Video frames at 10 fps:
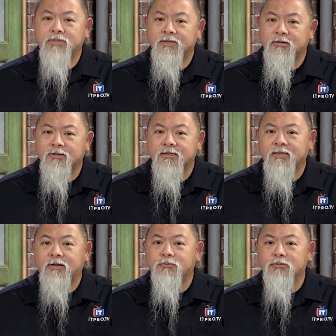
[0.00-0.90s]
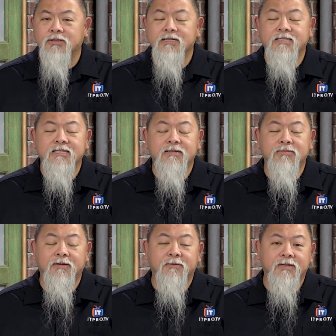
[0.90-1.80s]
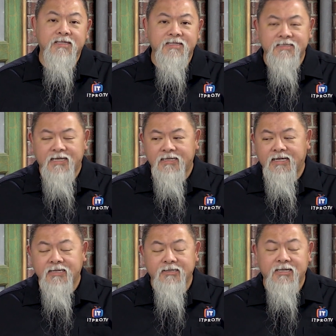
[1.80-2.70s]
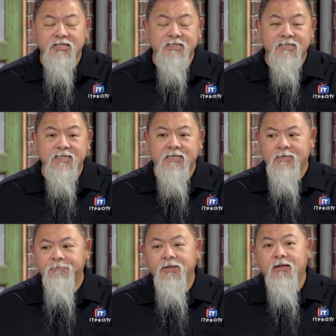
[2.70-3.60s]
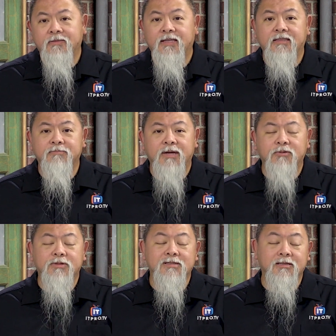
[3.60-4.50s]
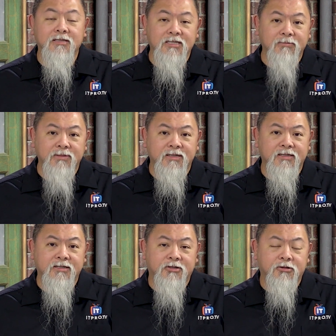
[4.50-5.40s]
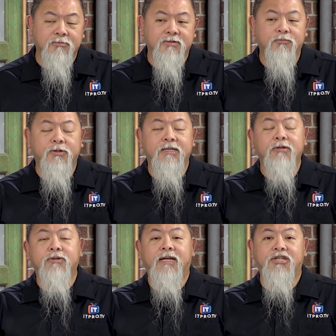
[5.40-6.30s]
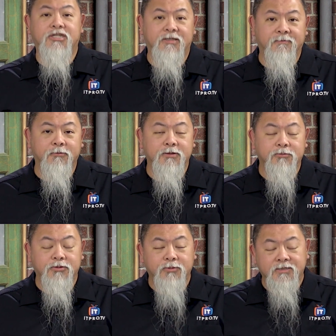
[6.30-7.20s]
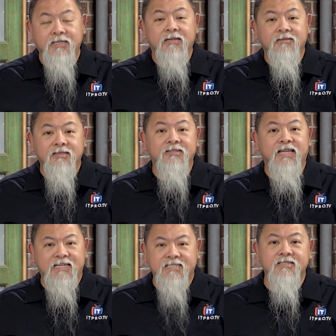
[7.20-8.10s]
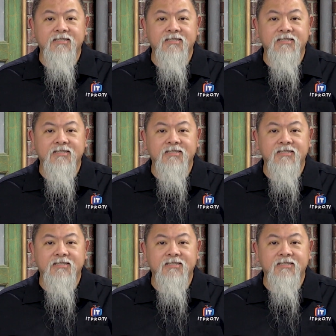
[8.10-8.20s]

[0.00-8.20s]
but the only thing that really seemed different is that I could actually see that the med was limited in terms of what it would actually influence, which was the next